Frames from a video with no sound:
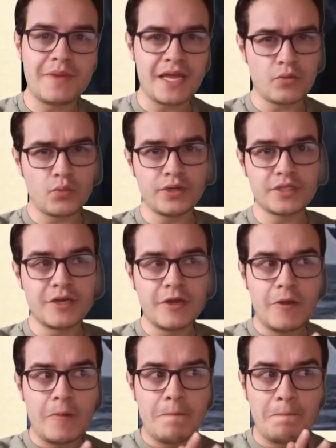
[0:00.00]
met with
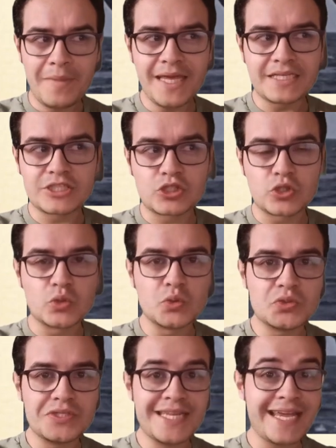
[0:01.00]
mixed
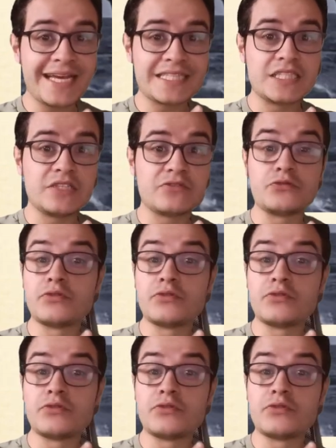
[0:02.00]
to negative